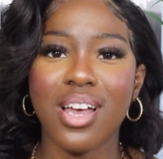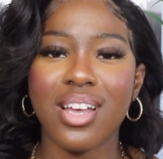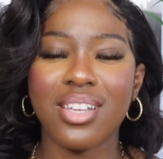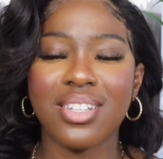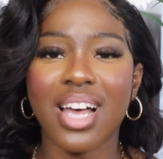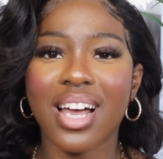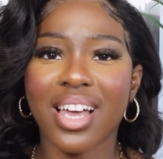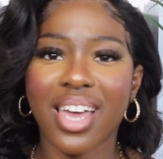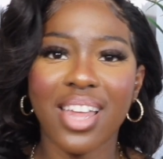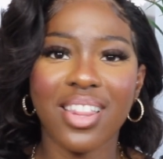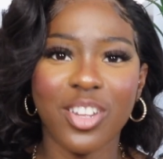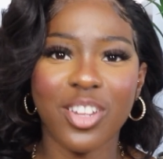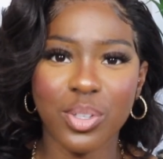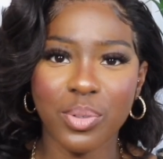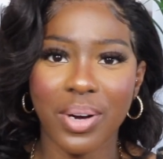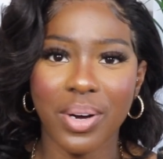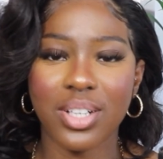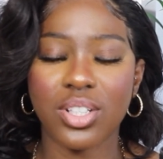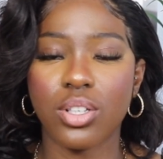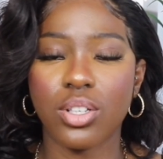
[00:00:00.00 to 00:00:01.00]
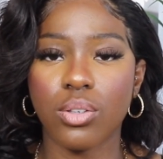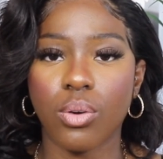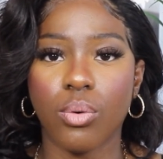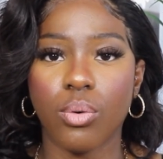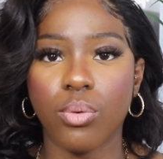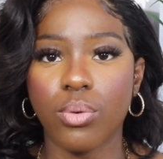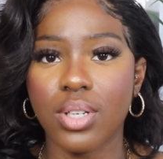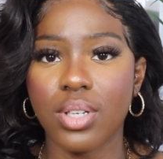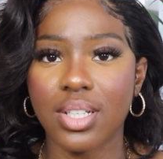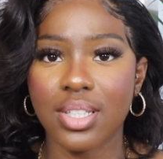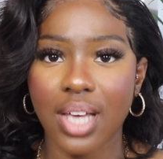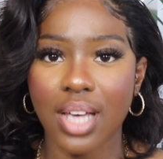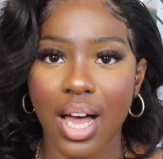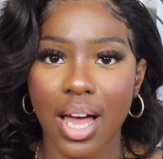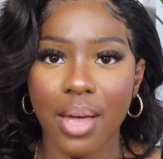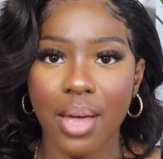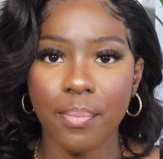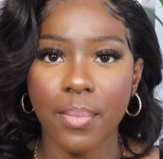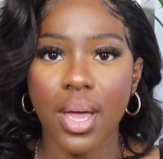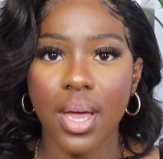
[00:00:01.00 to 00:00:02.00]
So I get this question all the
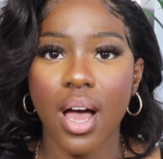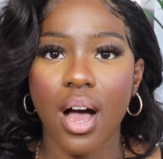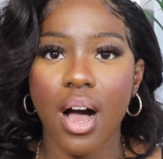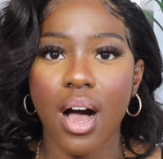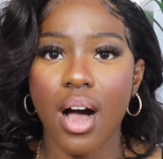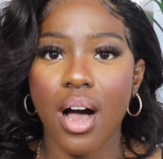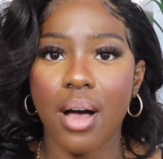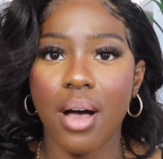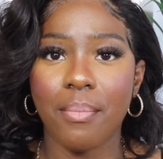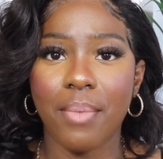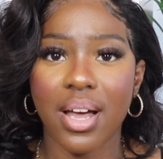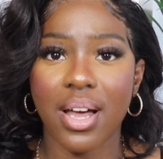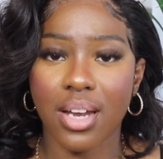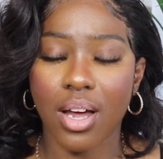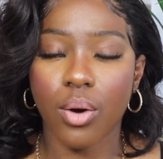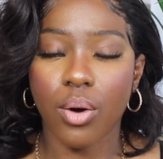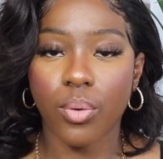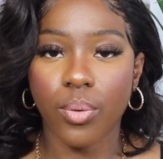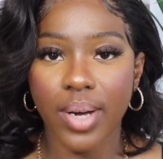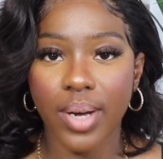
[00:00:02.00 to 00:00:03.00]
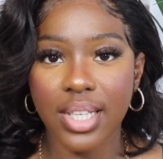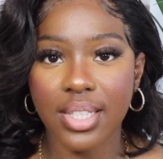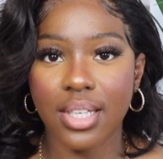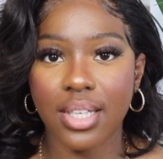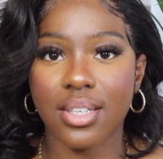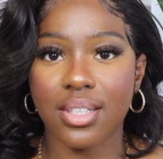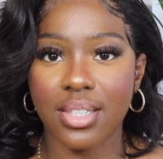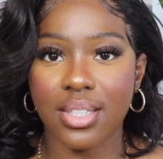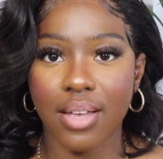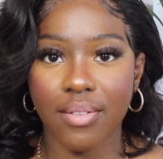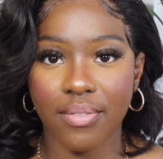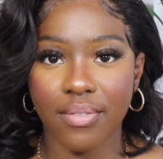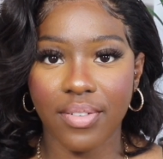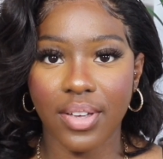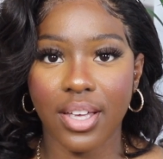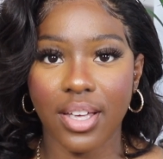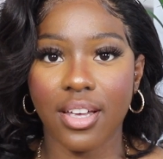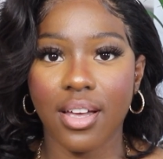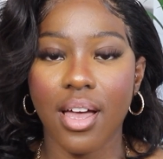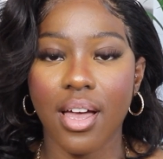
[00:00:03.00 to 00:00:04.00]
time, and I always say the same
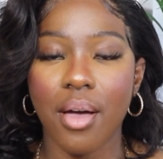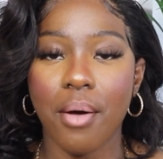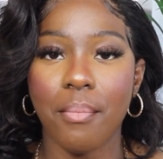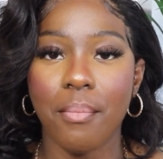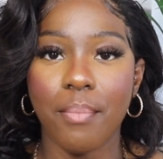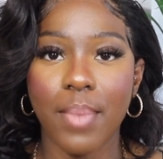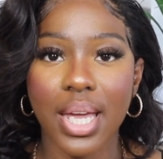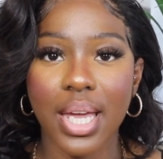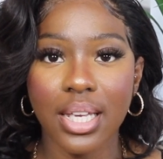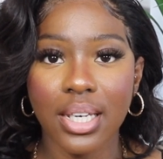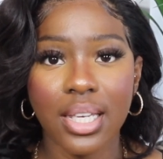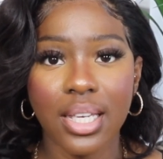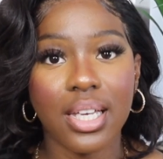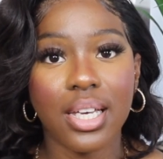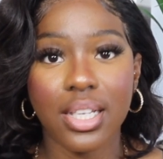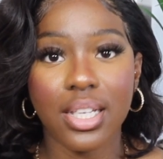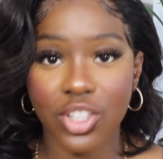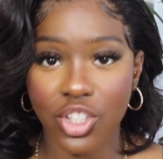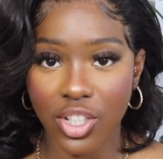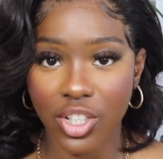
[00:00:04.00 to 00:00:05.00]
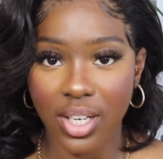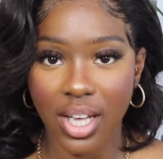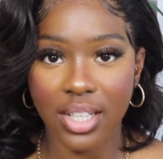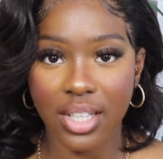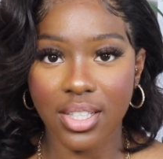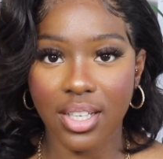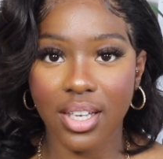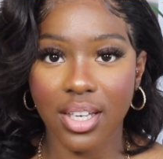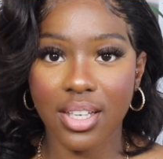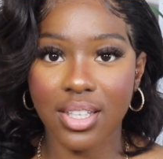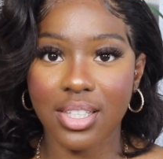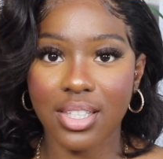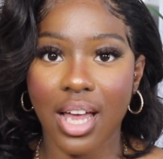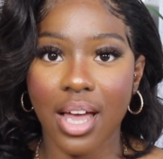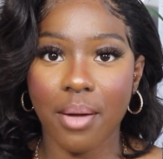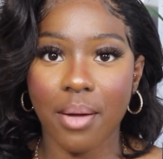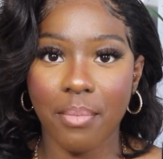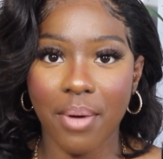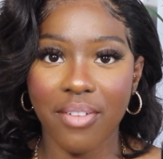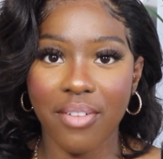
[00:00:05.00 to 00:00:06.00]
thing. Mainly it's genetics.
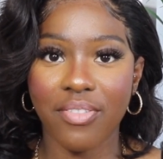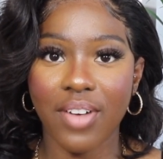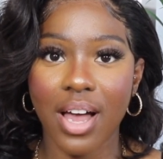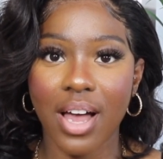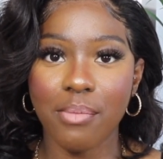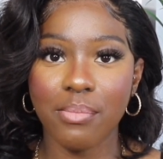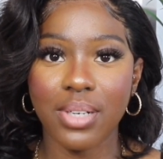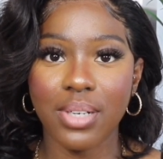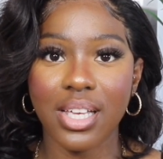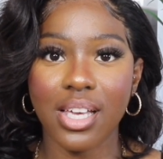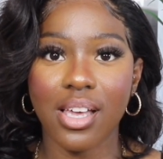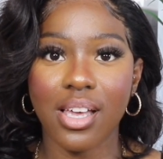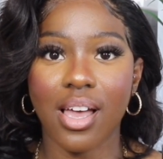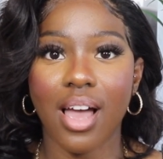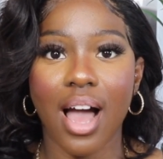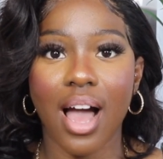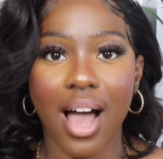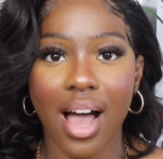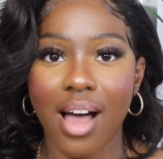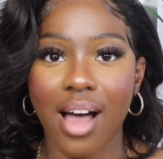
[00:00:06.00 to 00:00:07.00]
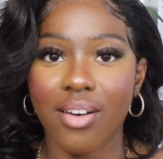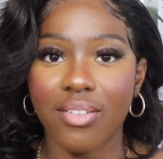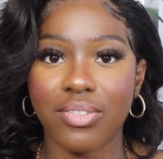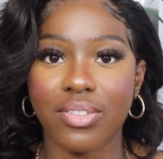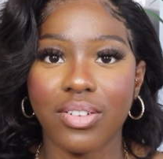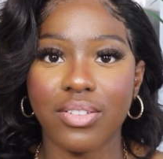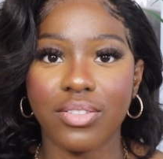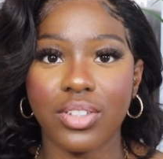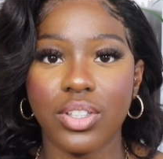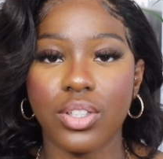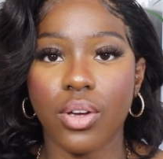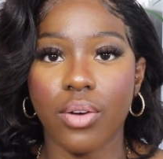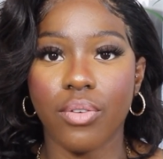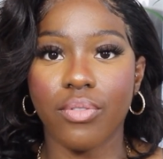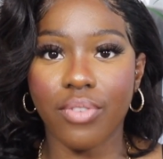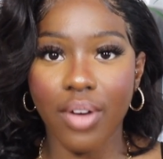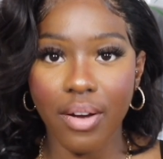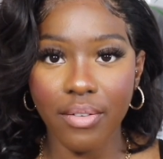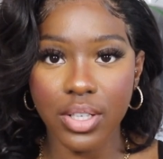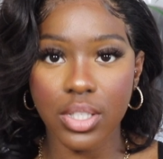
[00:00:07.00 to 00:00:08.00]
Like, my family have, you know,
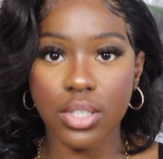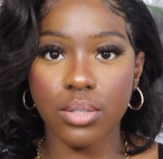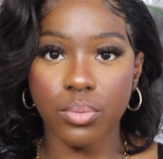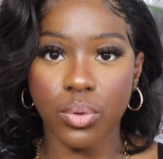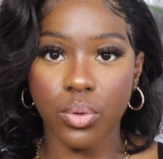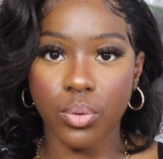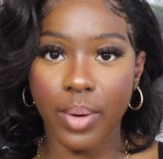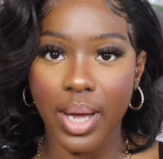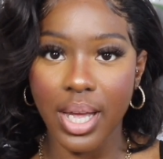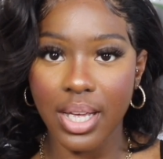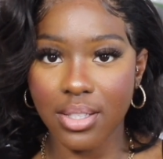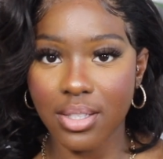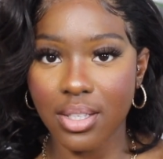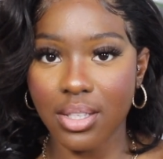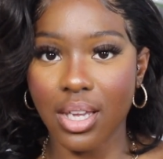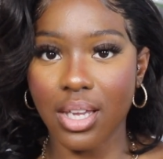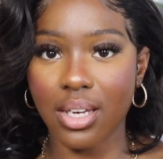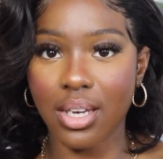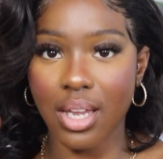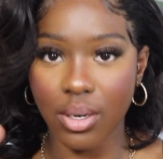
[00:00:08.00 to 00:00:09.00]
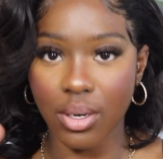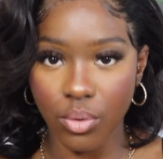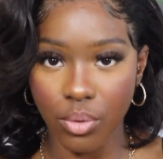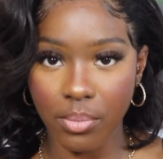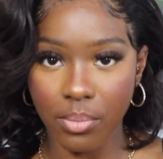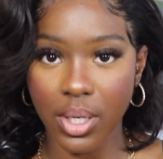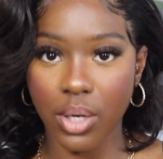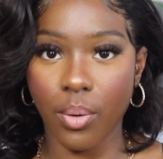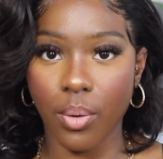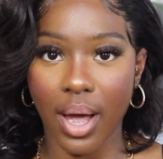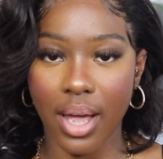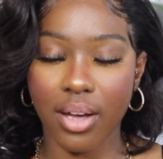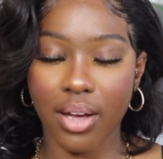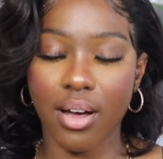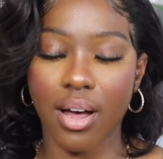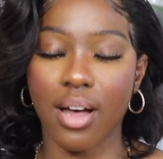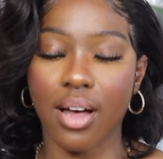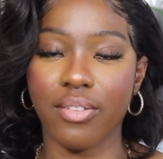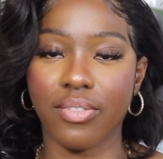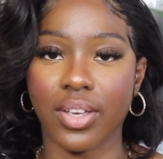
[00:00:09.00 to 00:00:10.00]
very small waists, and then they're normally quite
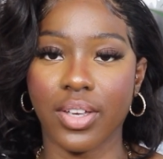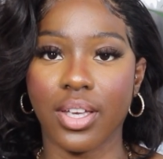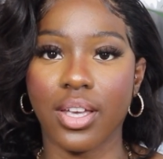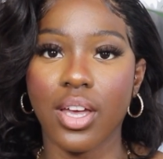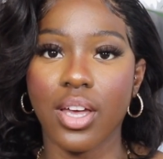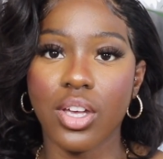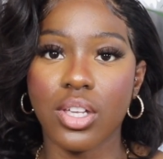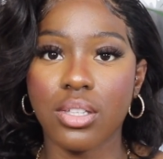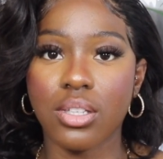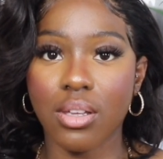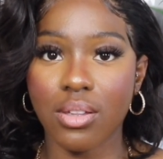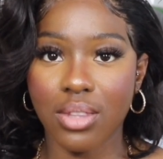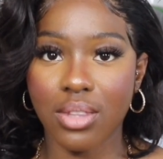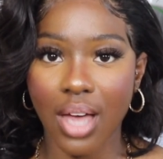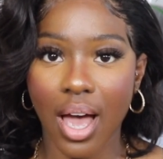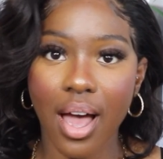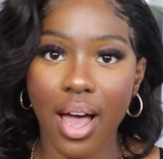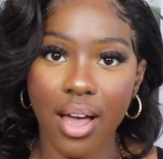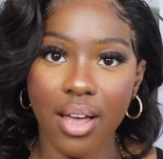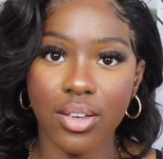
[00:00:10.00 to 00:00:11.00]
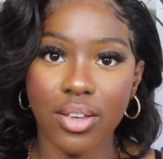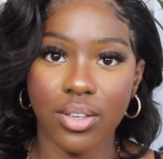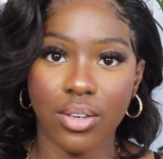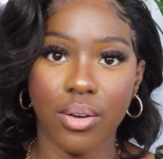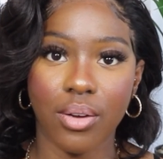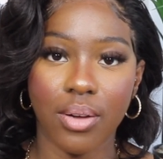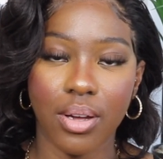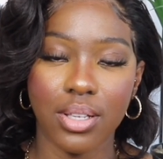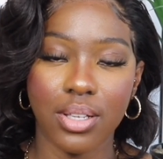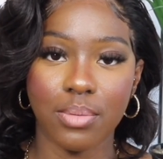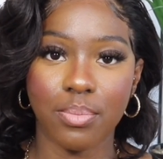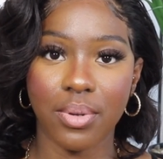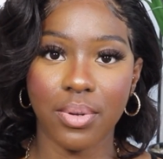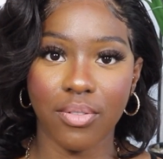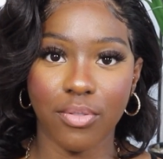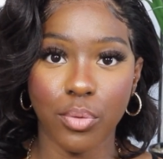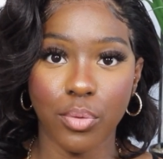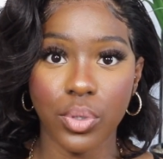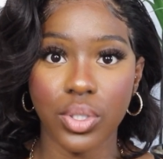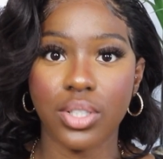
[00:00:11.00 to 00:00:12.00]
curvy, so that, you know, has been
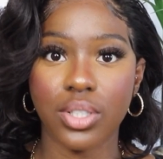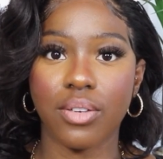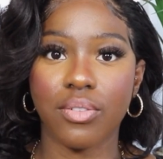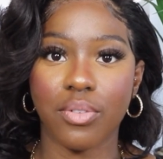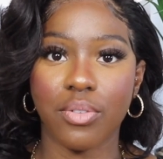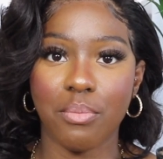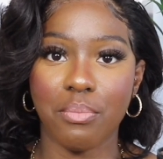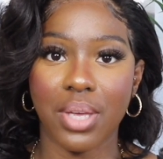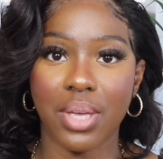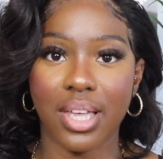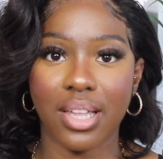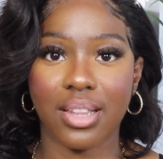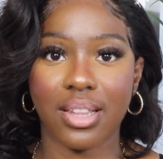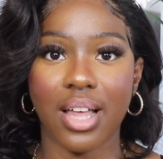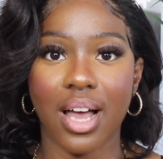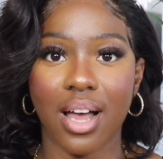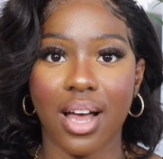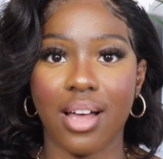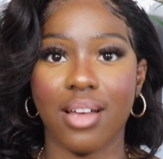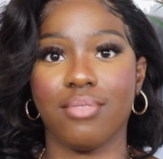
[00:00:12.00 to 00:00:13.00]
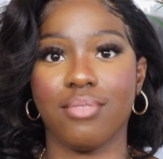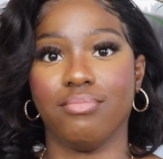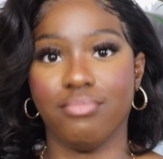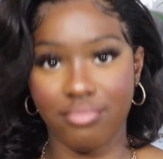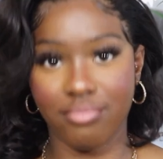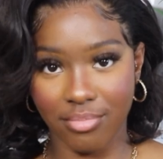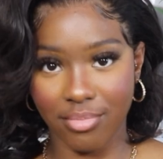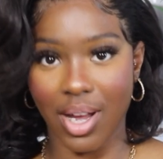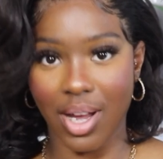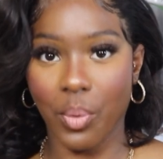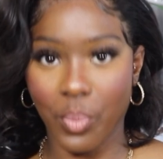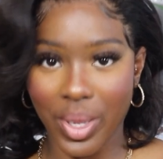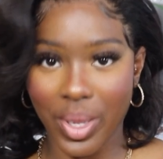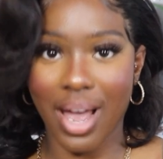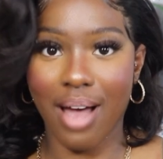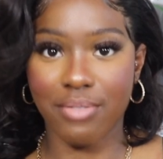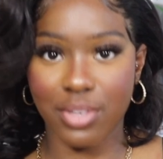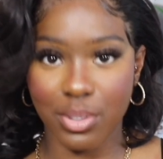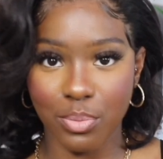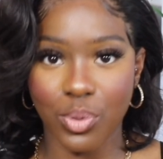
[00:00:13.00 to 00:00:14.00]
fortunate for me that we
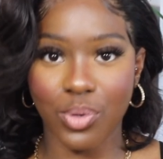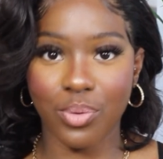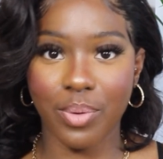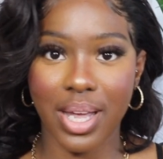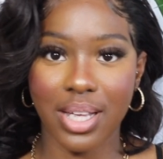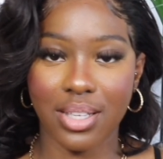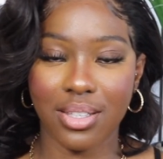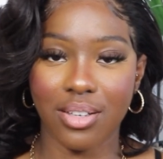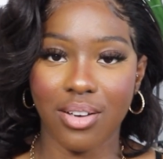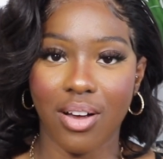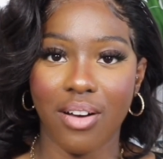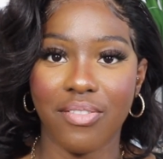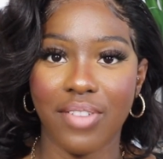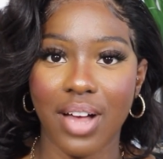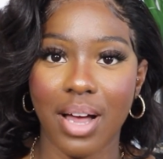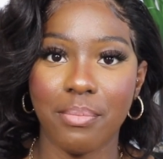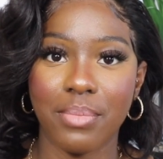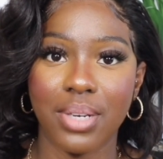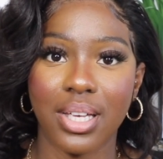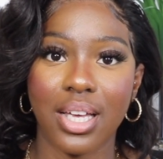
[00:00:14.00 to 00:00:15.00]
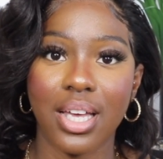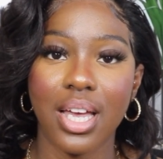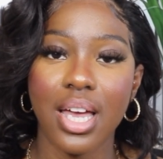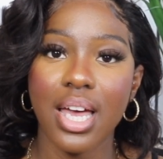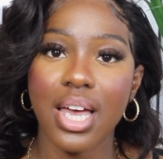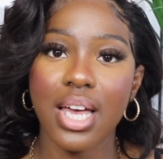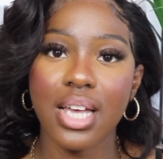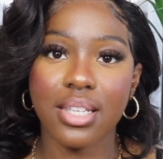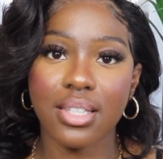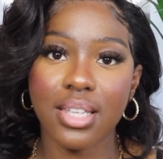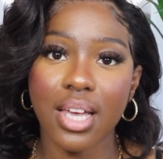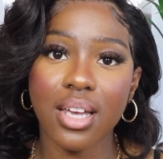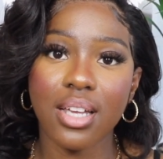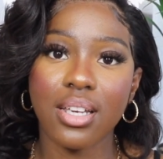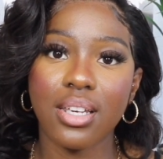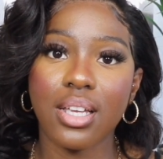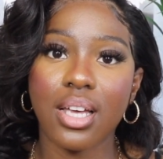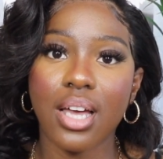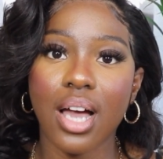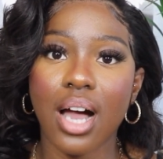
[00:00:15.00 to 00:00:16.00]
have small waists in our family.
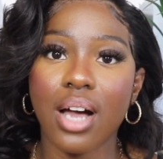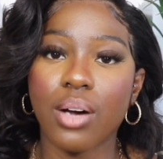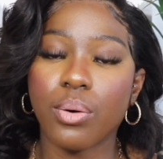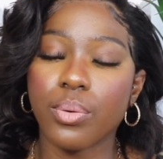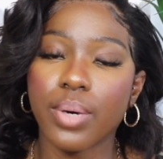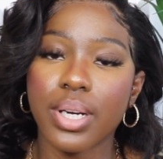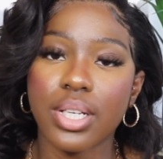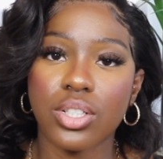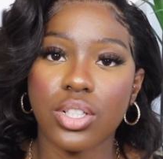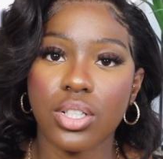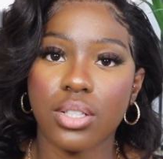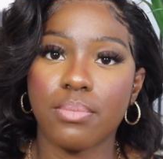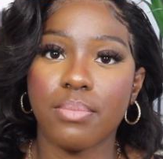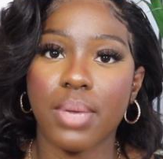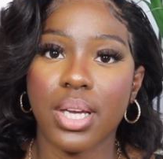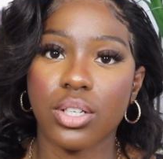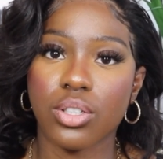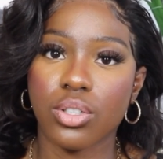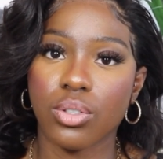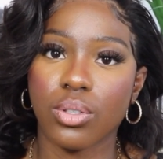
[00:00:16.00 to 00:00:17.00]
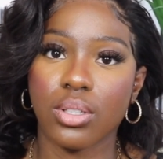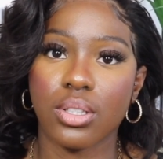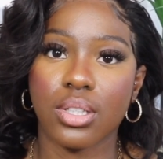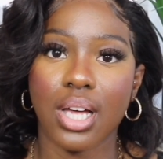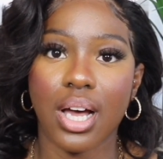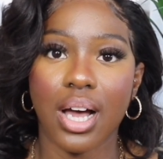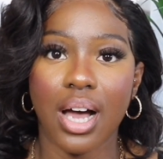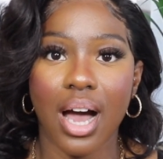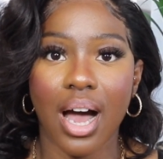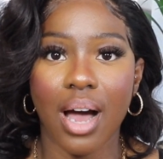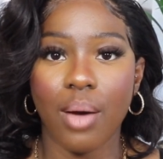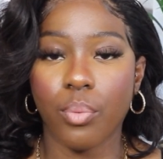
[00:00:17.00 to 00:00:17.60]
Secondly, I always just make sure that I